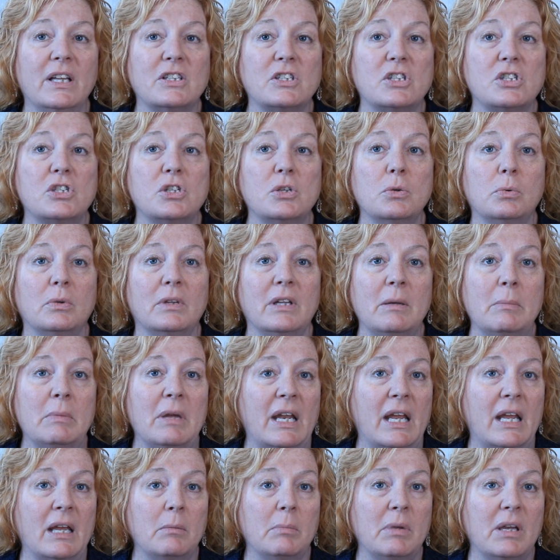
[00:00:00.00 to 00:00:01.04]
it's too
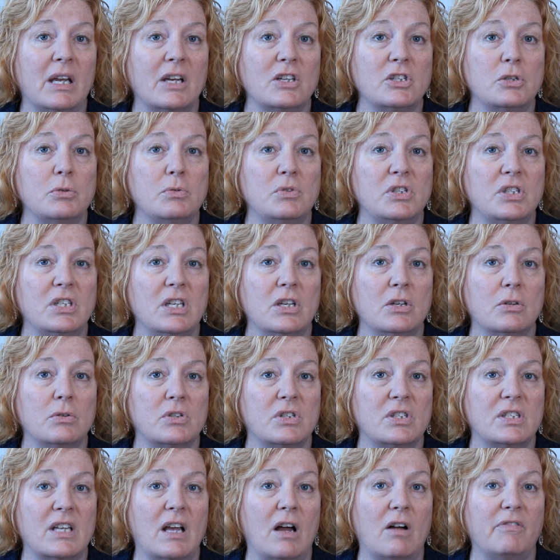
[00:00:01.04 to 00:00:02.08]
limiting because you see
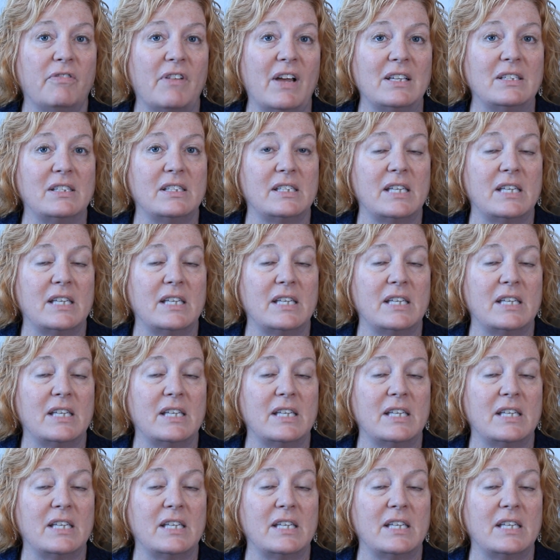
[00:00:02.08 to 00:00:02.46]
yourself as,